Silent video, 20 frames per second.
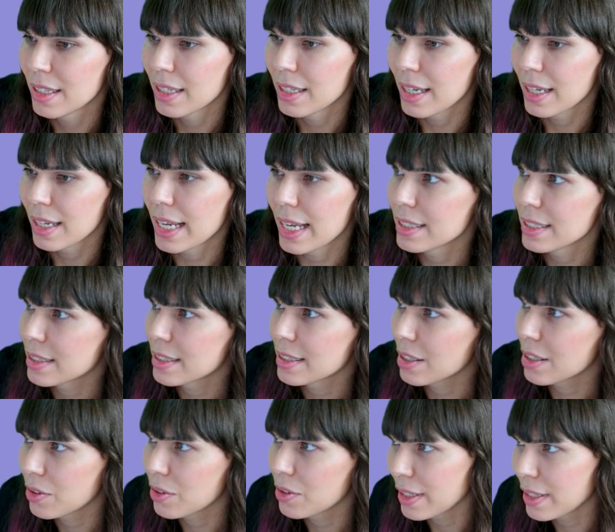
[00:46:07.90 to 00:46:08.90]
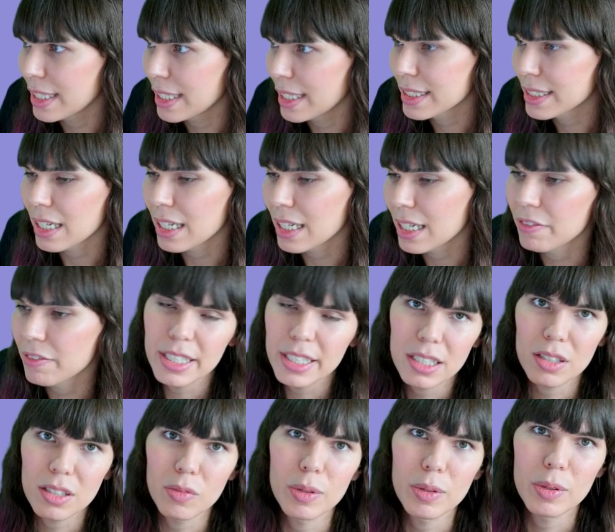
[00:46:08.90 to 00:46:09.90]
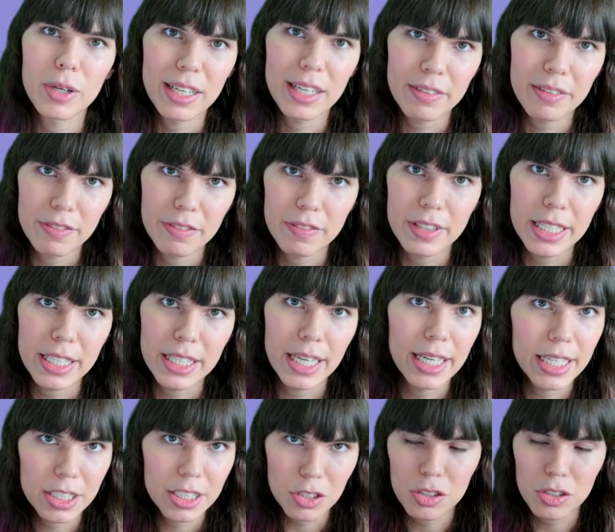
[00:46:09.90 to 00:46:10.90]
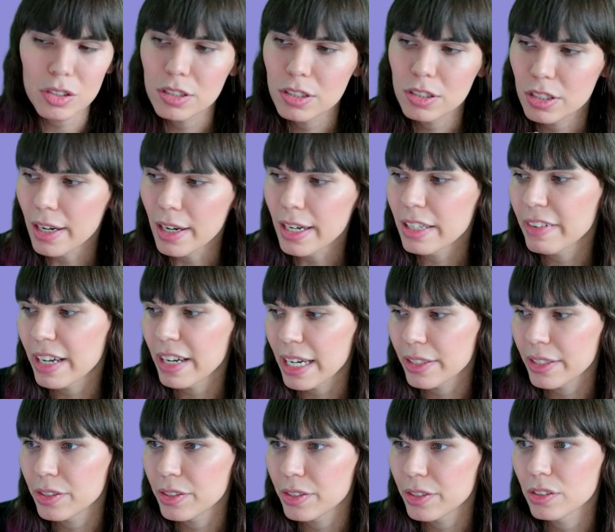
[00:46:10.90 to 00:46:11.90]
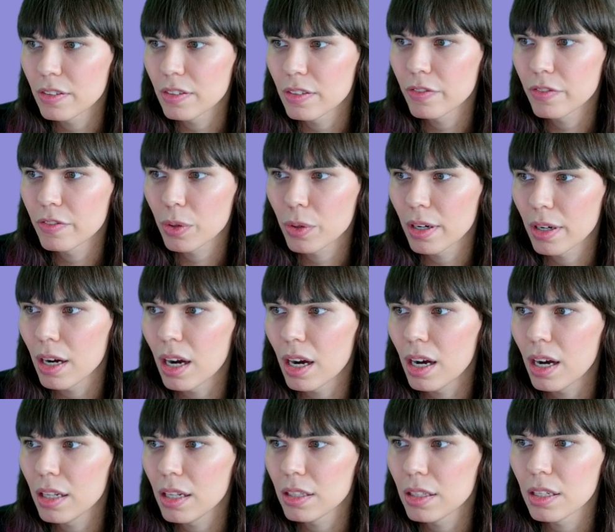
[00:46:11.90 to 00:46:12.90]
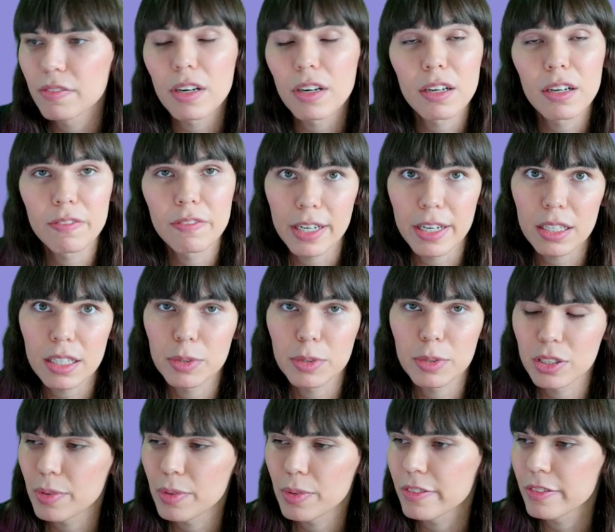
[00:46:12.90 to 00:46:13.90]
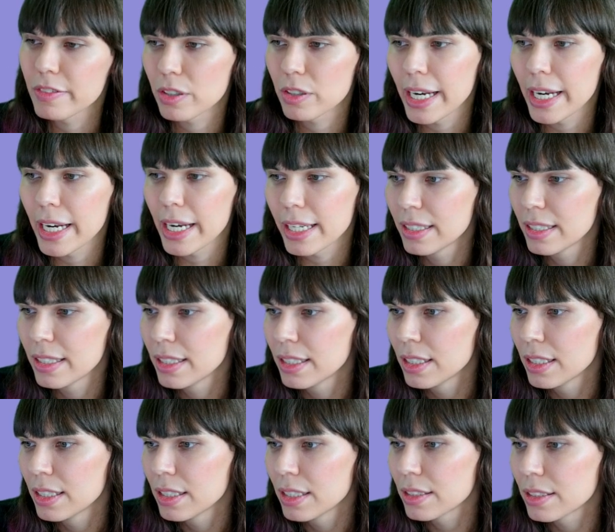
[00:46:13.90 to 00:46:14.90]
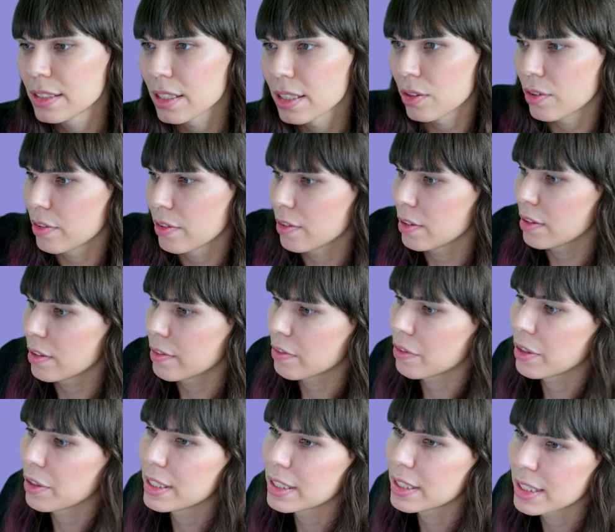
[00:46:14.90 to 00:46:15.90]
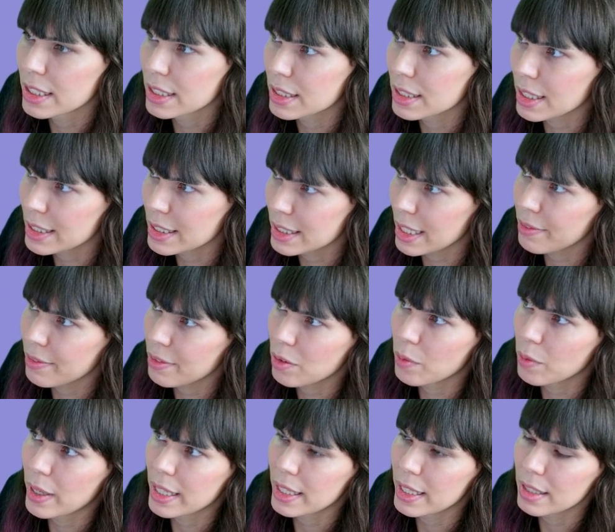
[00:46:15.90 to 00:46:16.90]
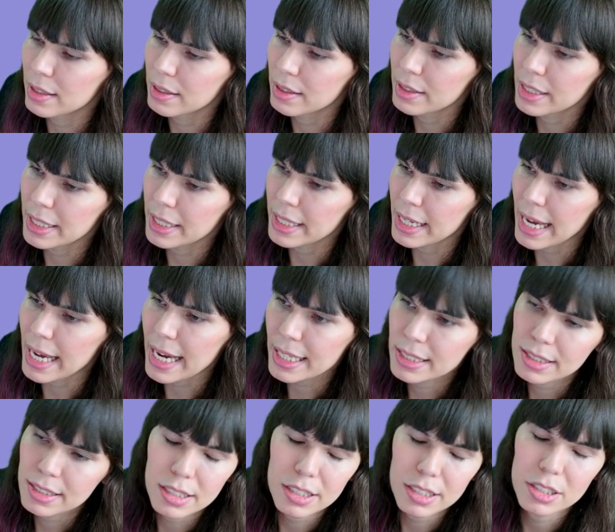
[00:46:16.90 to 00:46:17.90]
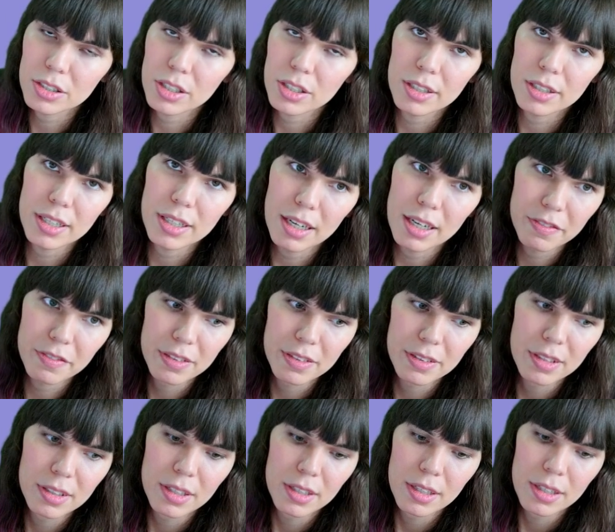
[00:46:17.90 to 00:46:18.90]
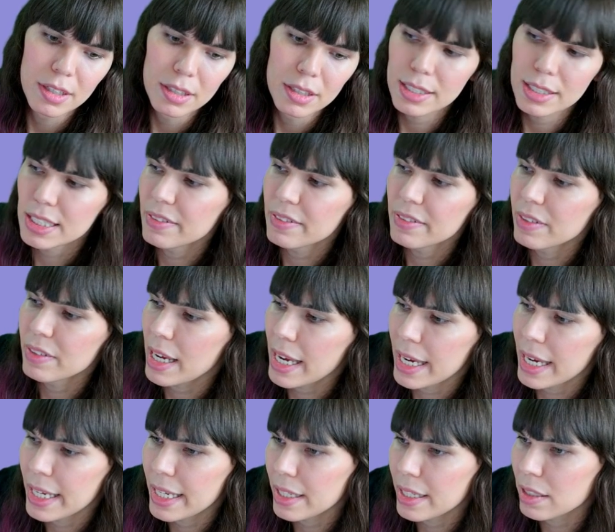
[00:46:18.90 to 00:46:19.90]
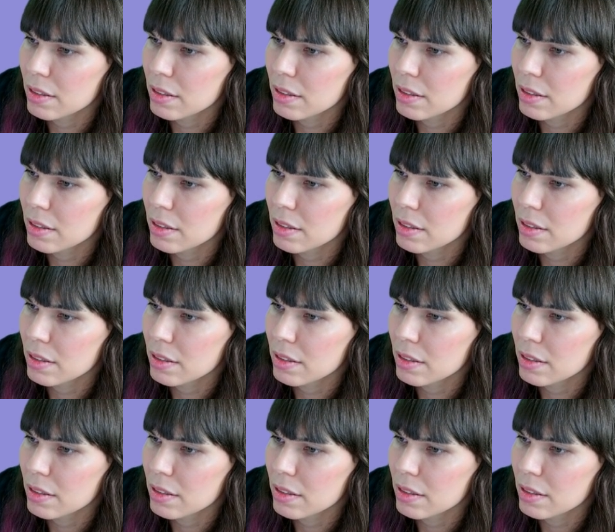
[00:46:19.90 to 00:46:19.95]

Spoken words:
And so inside of here, we will give the initial starting values for all of our variables that we've created. So for instance, let's say we want the X to start off. Let's give it a